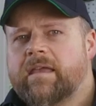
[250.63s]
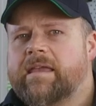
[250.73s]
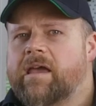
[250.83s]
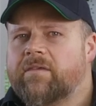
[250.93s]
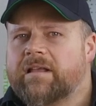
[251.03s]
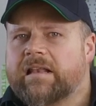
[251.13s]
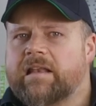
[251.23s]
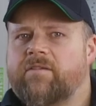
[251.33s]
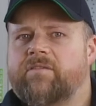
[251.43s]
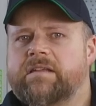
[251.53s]
Yeah, the
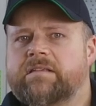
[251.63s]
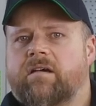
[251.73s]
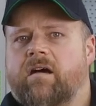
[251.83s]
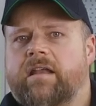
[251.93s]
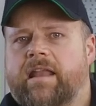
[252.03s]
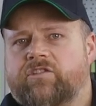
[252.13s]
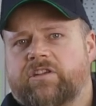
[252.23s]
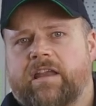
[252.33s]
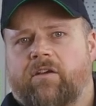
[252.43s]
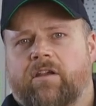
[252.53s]
clever design and
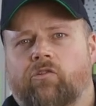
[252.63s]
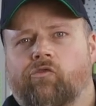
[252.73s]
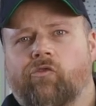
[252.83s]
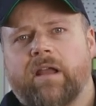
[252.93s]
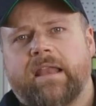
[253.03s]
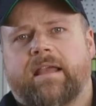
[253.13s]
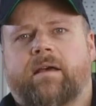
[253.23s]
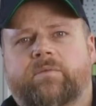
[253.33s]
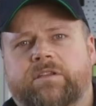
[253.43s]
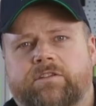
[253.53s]
engineering really
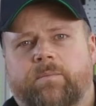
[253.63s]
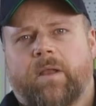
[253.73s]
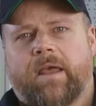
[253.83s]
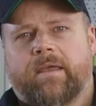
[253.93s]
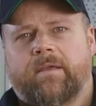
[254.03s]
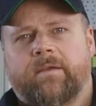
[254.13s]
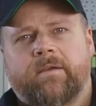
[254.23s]
comes into play.